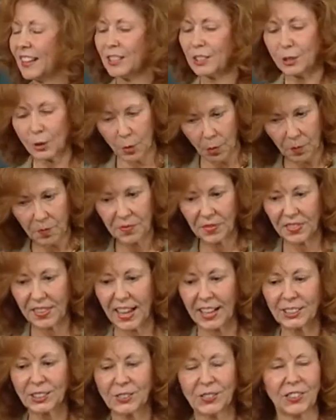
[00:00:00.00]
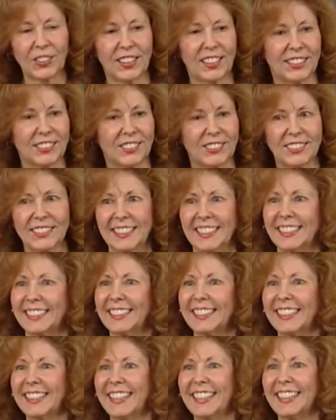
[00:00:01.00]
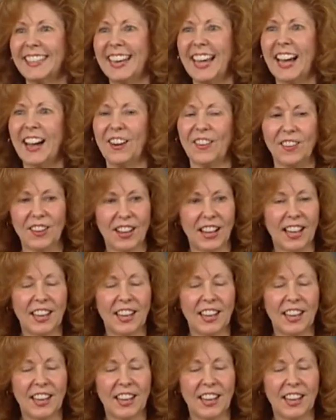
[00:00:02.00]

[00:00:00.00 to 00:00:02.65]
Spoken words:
So that's very interesting. Now,